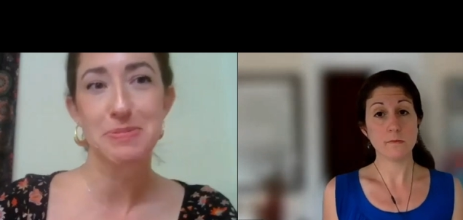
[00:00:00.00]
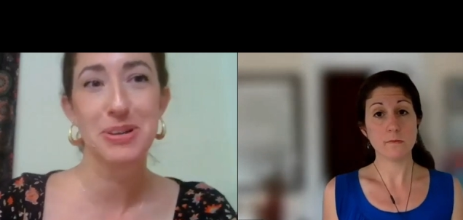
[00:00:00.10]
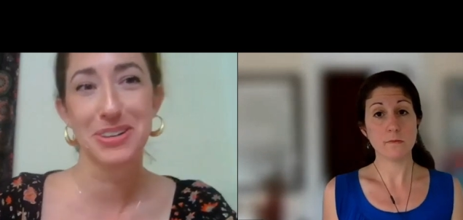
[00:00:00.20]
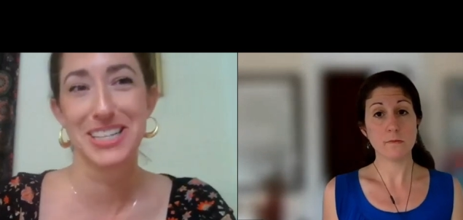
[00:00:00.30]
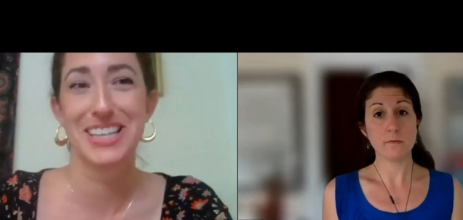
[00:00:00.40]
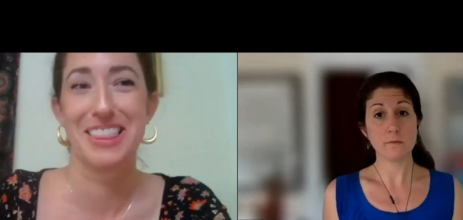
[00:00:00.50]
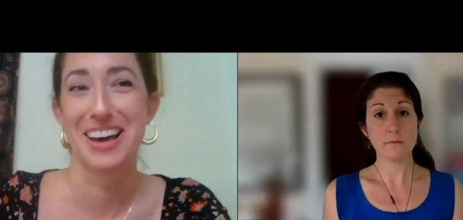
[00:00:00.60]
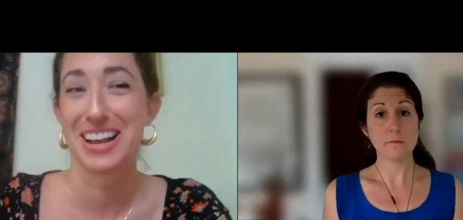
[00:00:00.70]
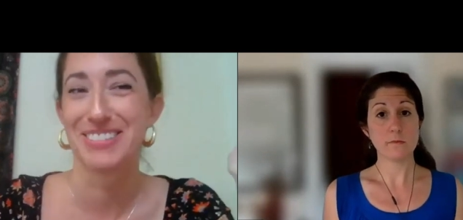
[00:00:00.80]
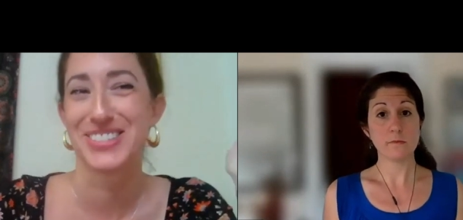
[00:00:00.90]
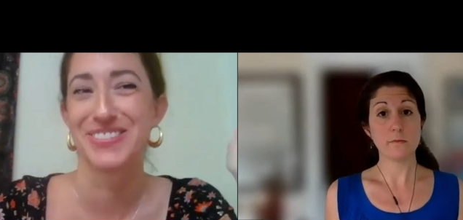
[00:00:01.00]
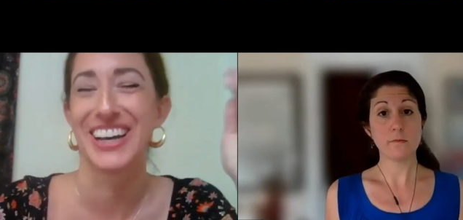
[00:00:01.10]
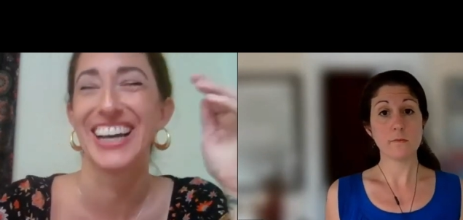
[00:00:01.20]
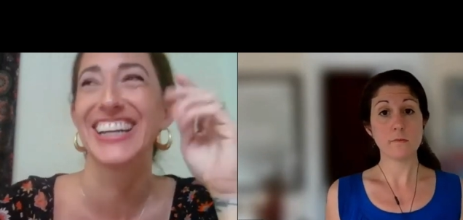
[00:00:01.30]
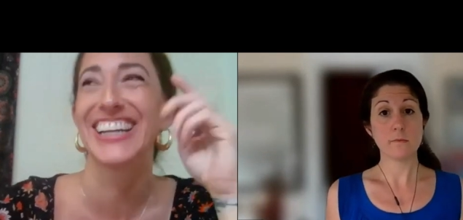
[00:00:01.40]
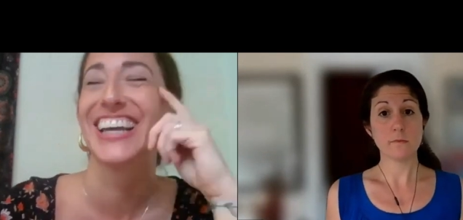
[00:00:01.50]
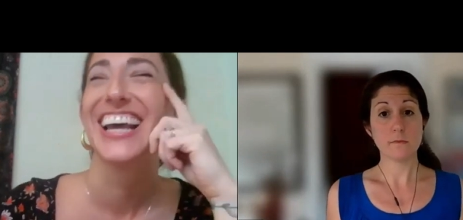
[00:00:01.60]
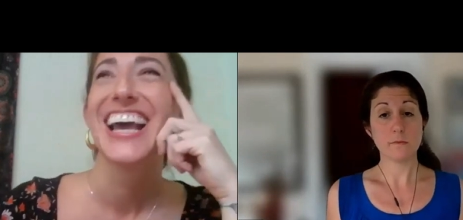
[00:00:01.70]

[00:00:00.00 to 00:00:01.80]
Speaker 1: hospital because i thought i was fine